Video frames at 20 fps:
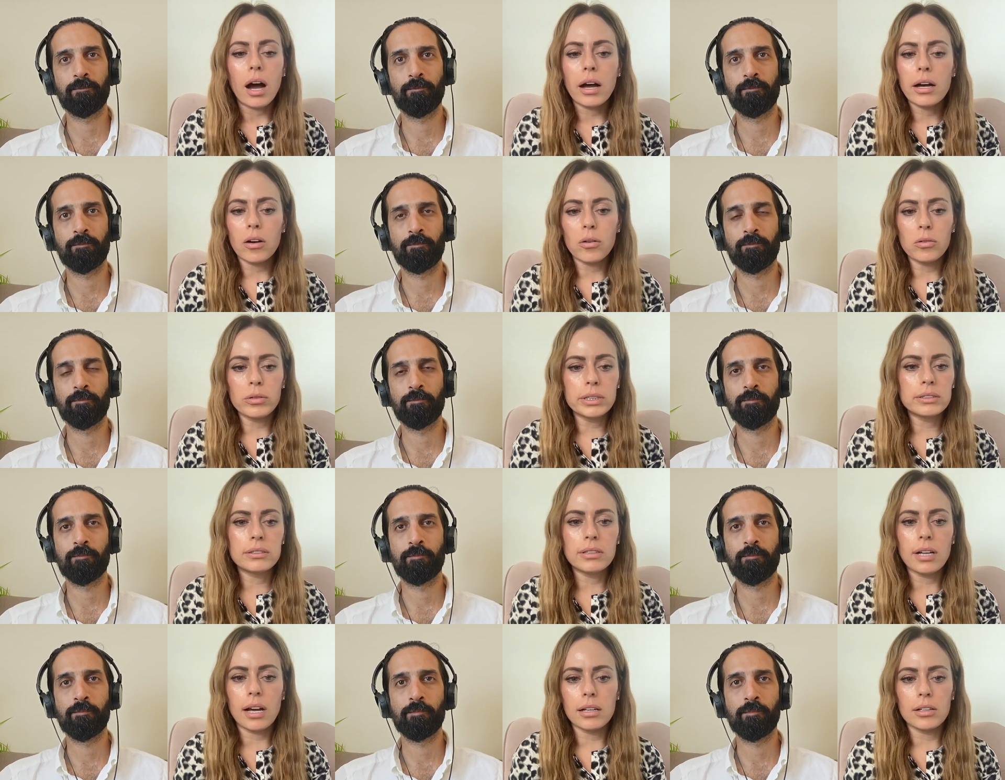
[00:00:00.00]
Speaker 1: I
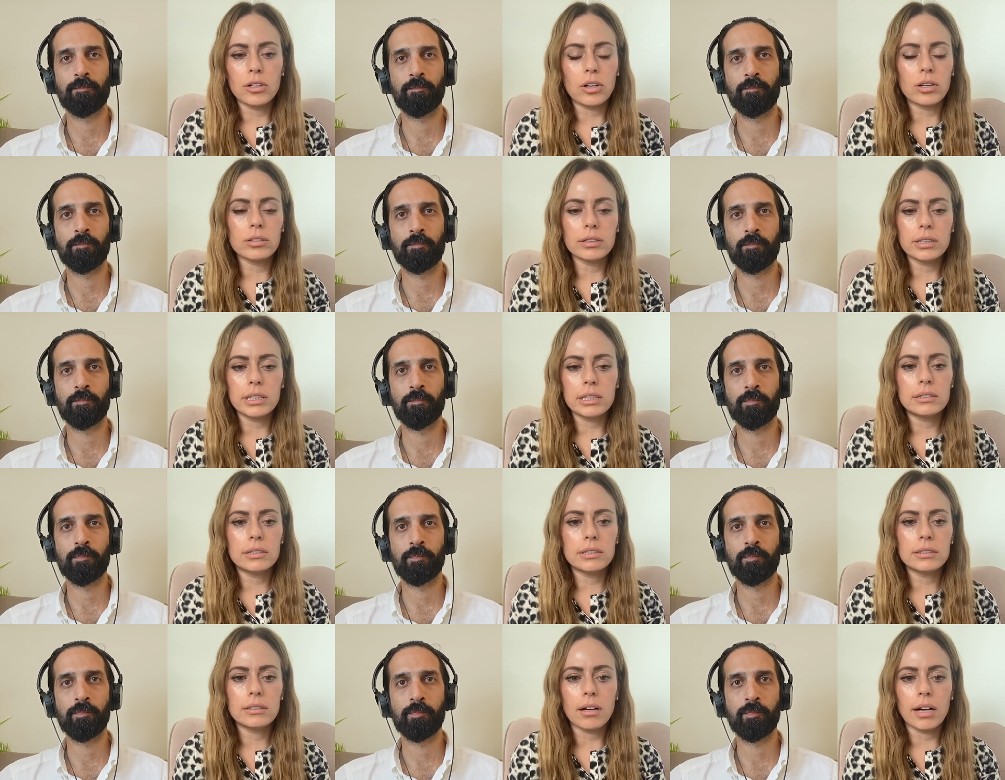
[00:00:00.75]
always tell our
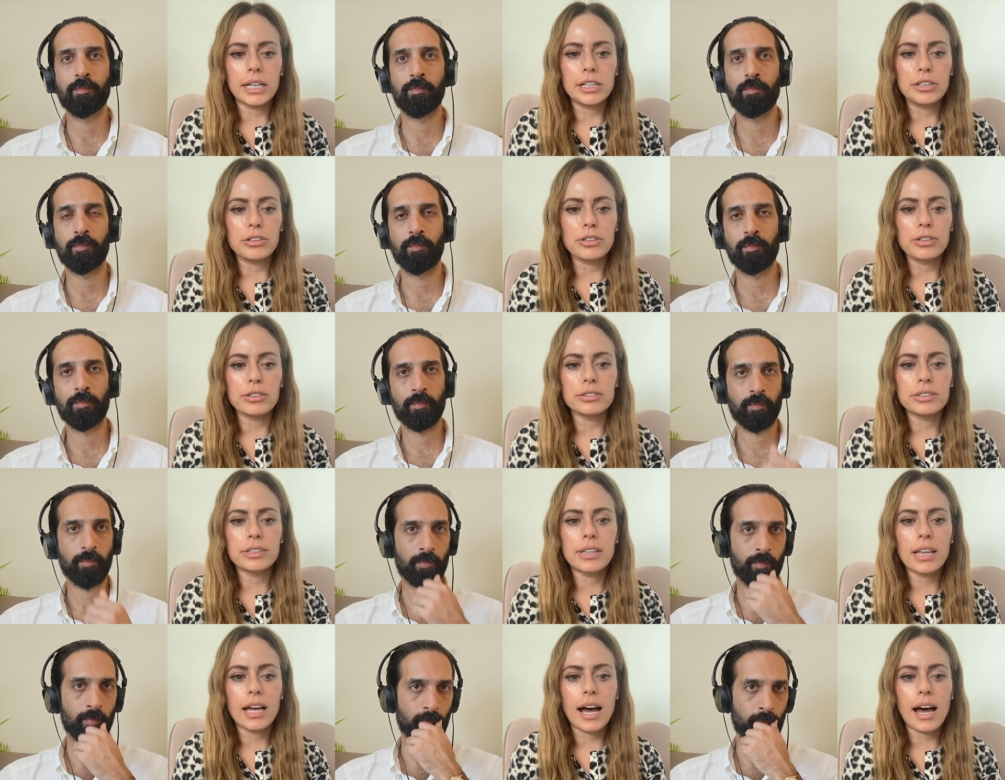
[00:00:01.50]
lead
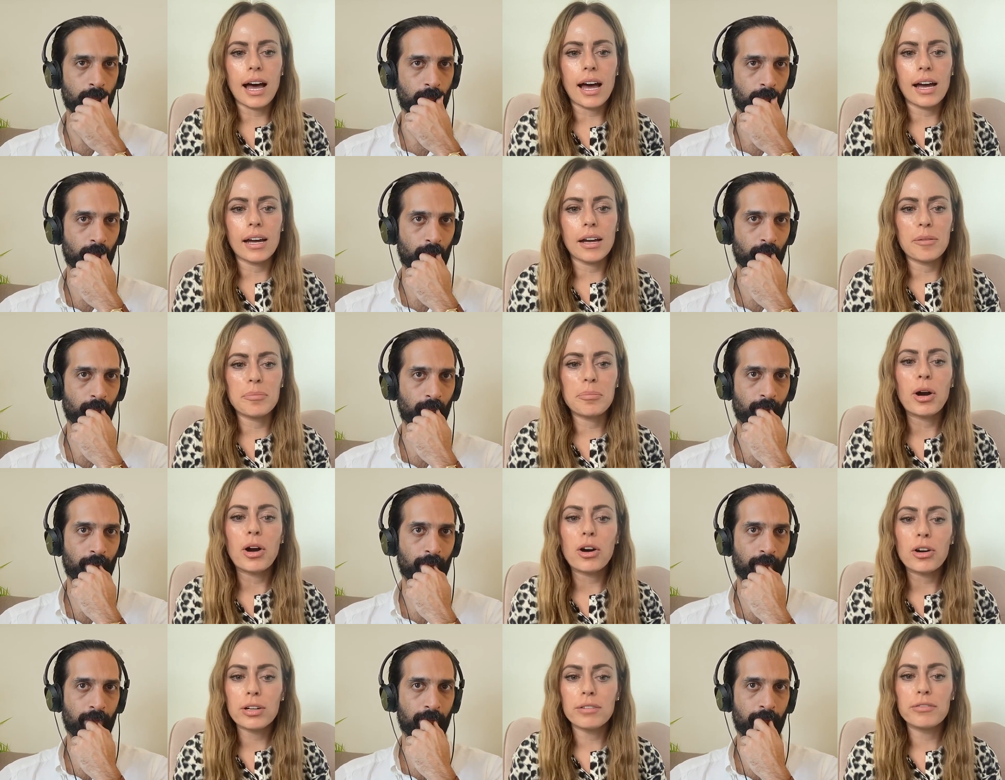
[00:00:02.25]
designers that
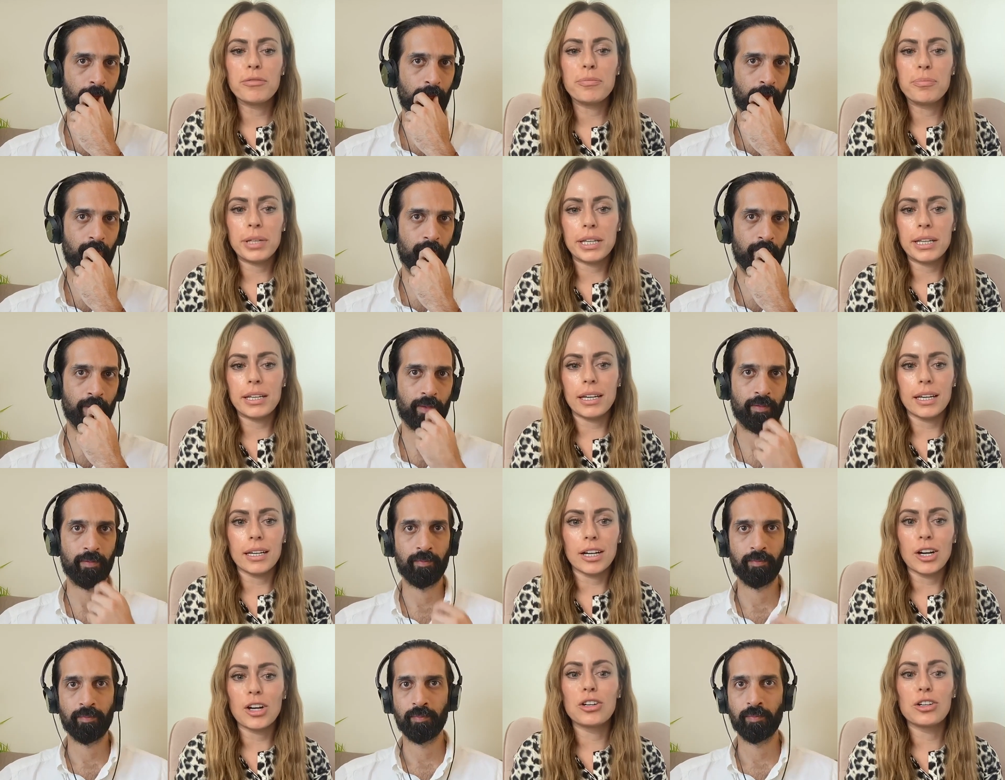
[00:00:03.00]
part of
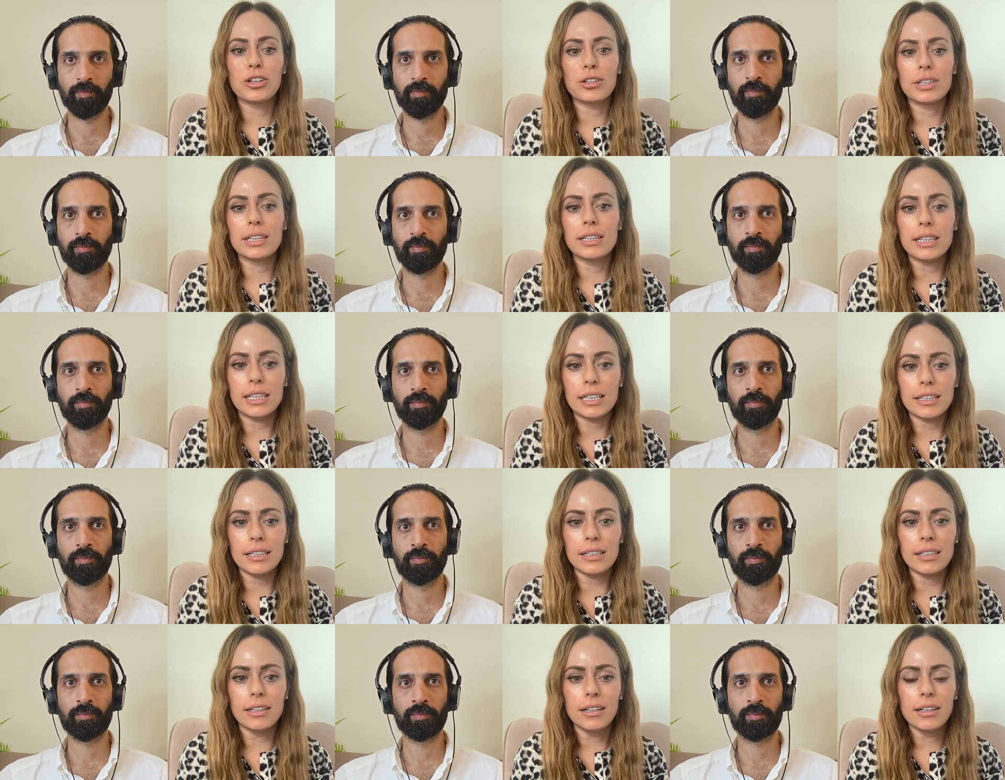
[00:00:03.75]
being a good
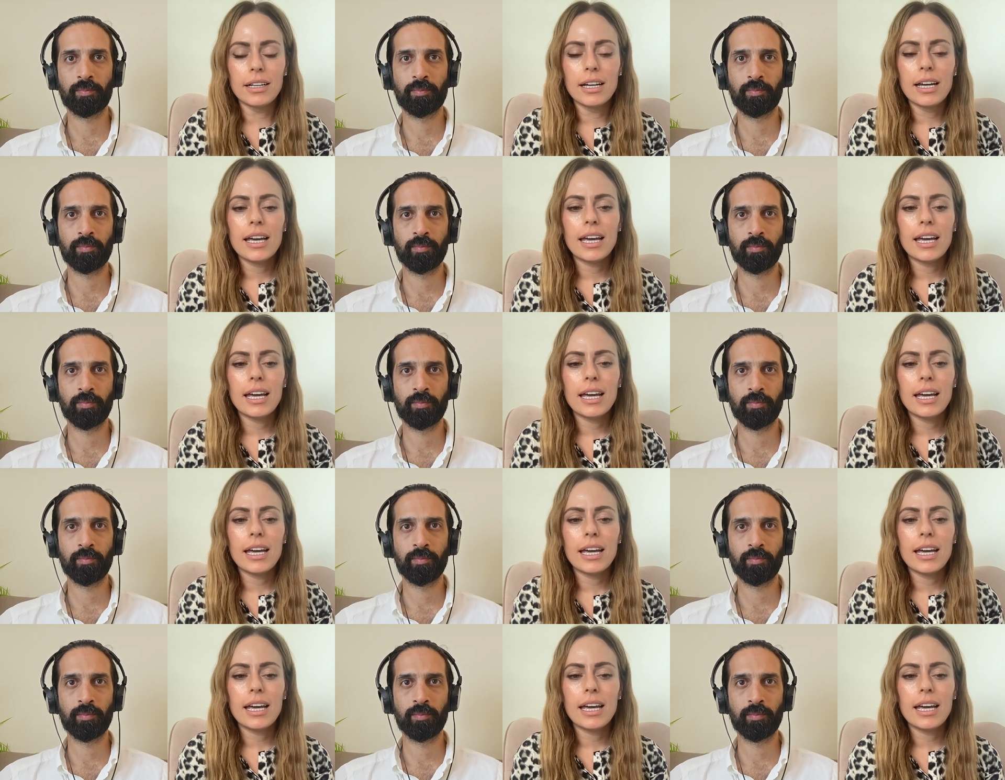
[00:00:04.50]
lead